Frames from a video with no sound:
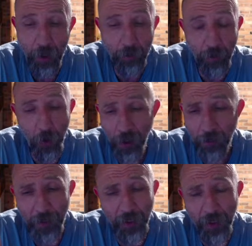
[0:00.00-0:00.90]

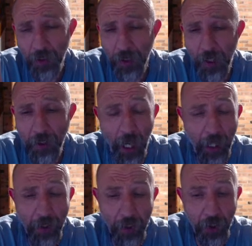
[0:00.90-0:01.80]
toilet facilities,
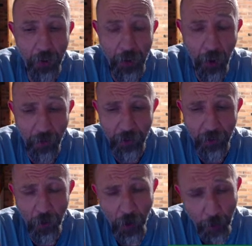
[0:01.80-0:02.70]
and a security
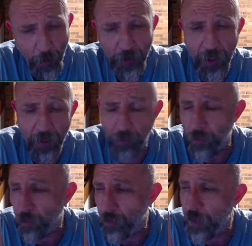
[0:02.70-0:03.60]
office, all up on the second
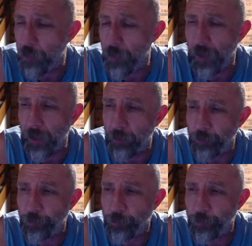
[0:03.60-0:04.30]
floor of this building.